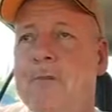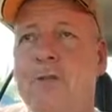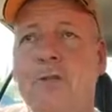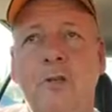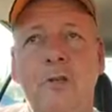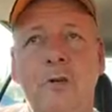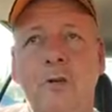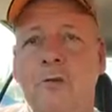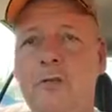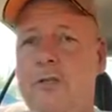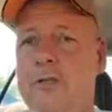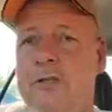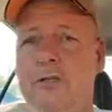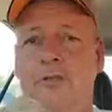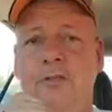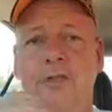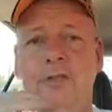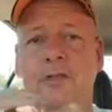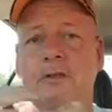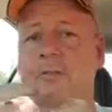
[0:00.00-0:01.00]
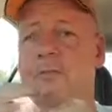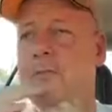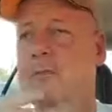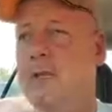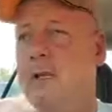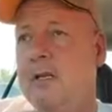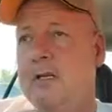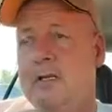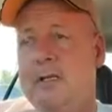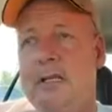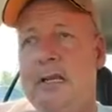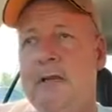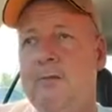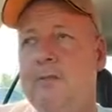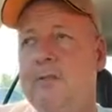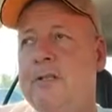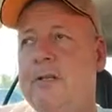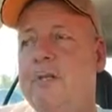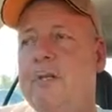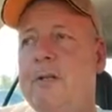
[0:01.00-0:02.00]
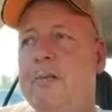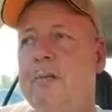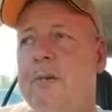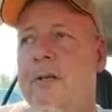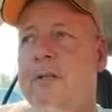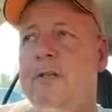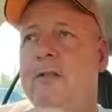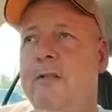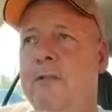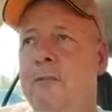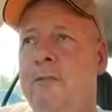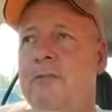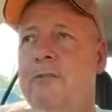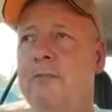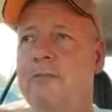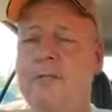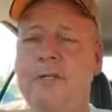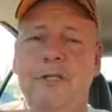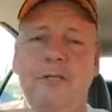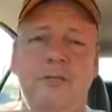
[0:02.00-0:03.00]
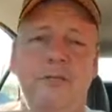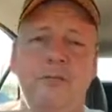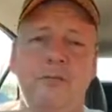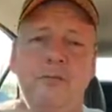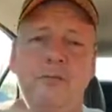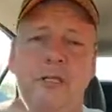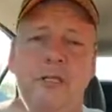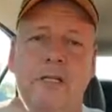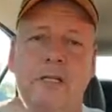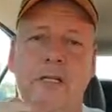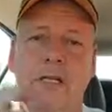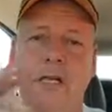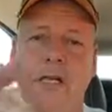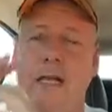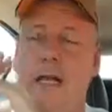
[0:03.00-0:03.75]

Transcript: Go to the gym, get with somebody, but do some research, really.